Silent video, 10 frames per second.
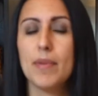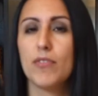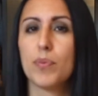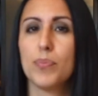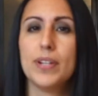if
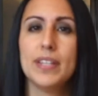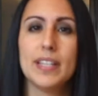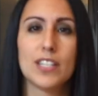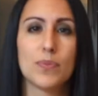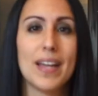we're breathing
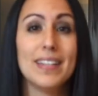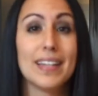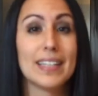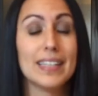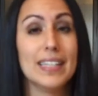this way,
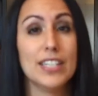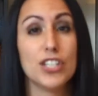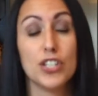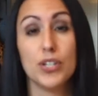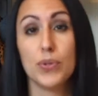that could lead
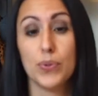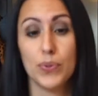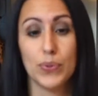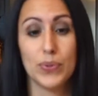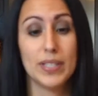
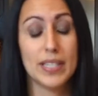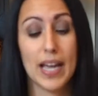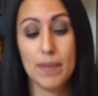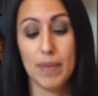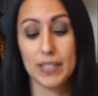to
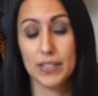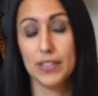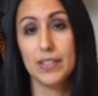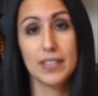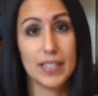tight
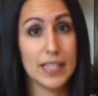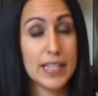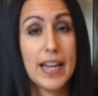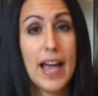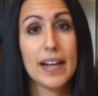muscles in
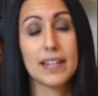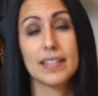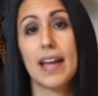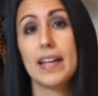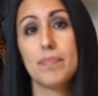the neck,
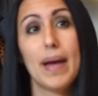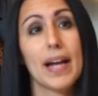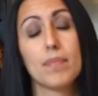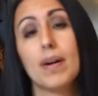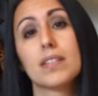tight
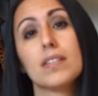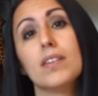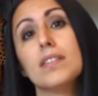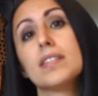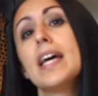pec
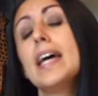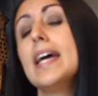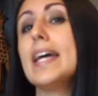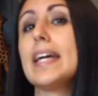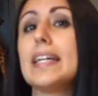muscles.
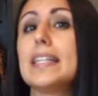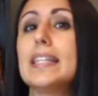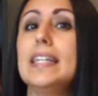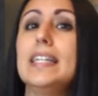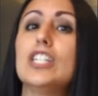It could
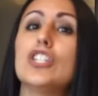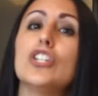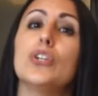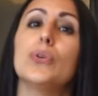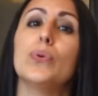lead
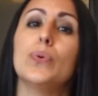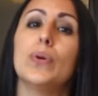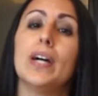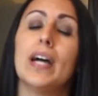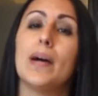
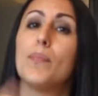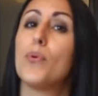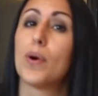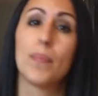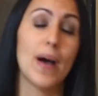to
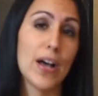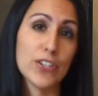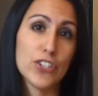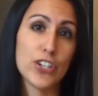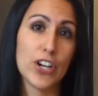poor
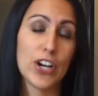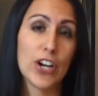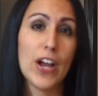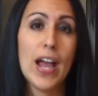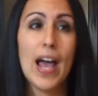
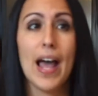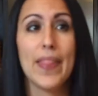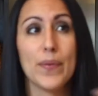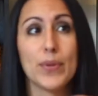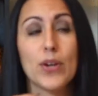posture.
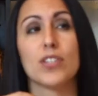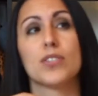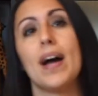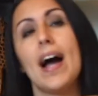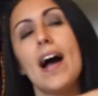And then we
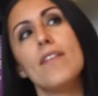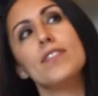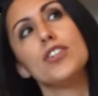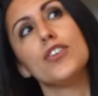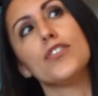also
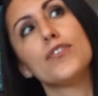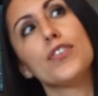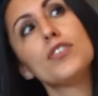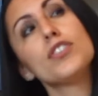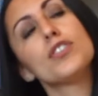have your
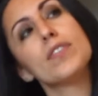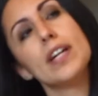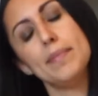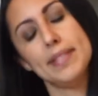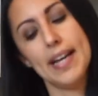first
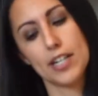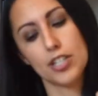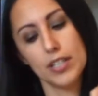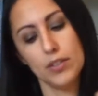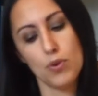ribs
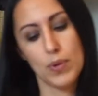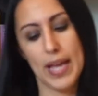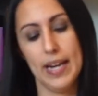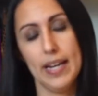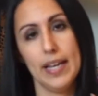actually
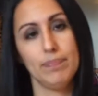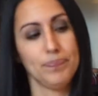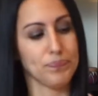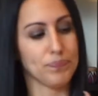located